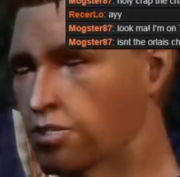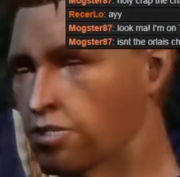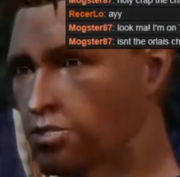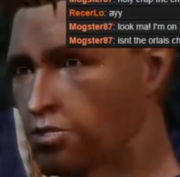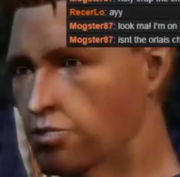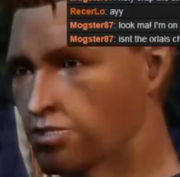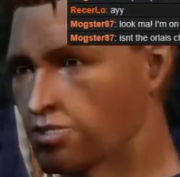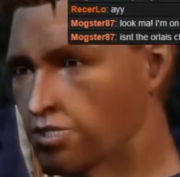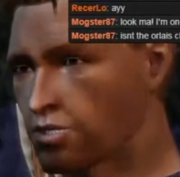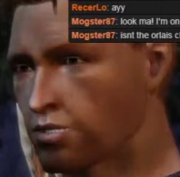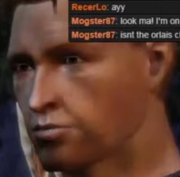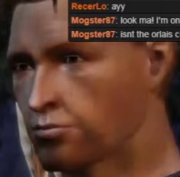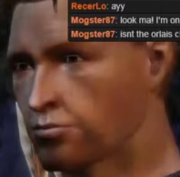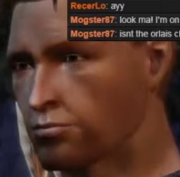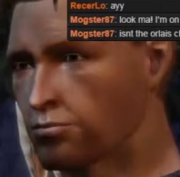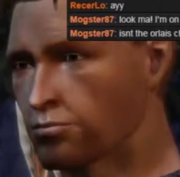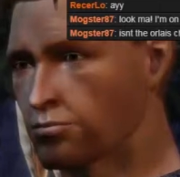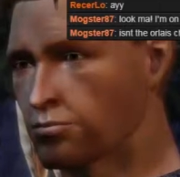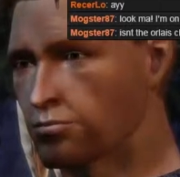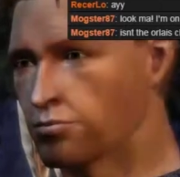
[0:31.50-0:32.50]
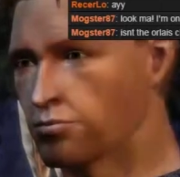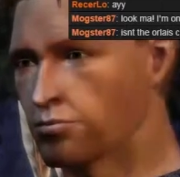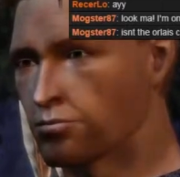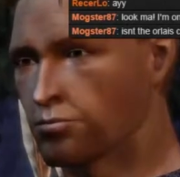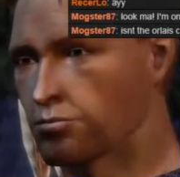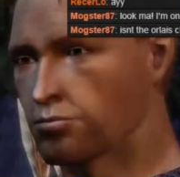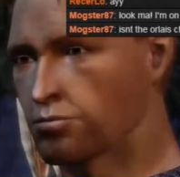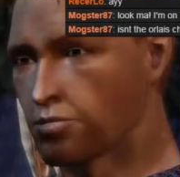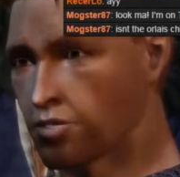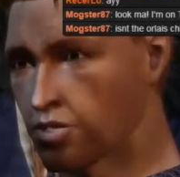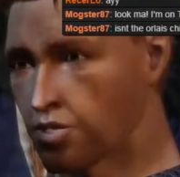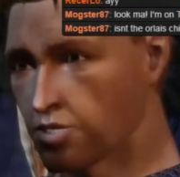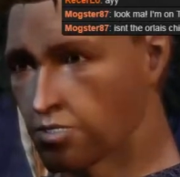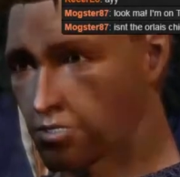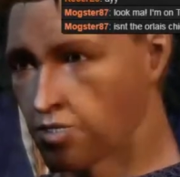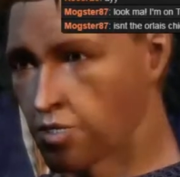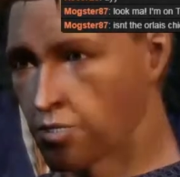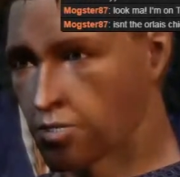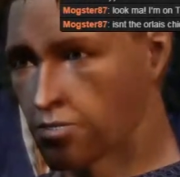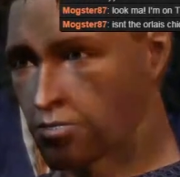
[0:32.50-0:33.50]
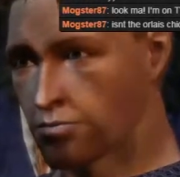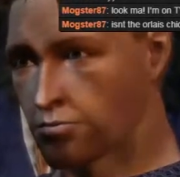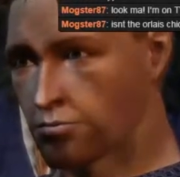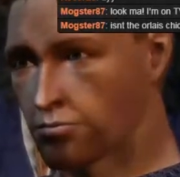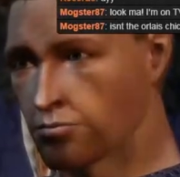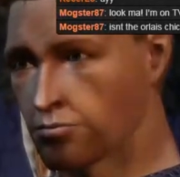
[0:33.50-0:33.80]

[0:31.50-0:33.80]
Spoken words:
What do you need? Ask away.